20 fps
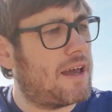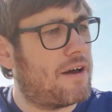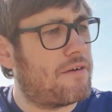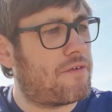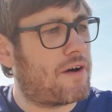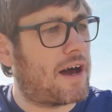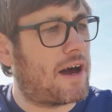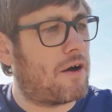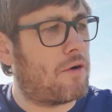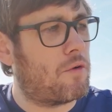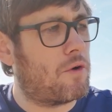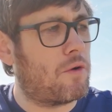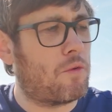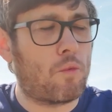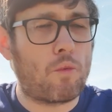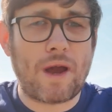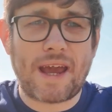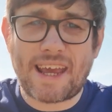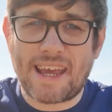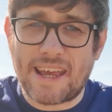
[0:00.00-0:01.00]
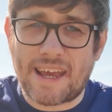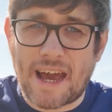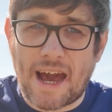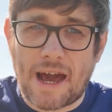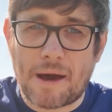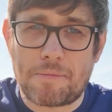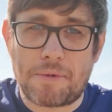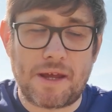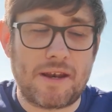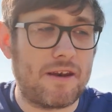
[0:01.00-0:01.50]
of how wiki
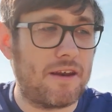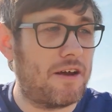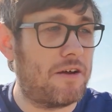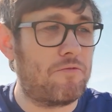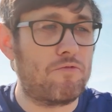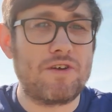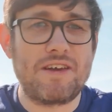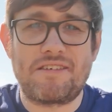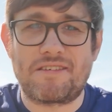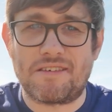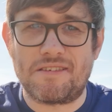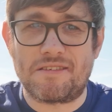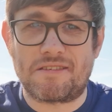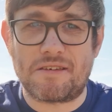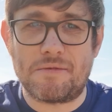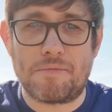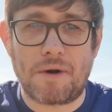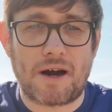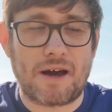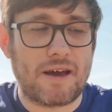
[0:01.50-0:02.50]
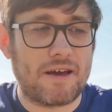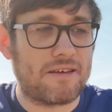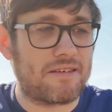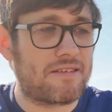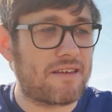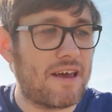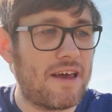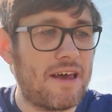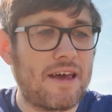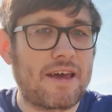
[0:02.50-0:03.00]
capping and recency
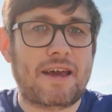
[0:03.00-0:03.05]
bias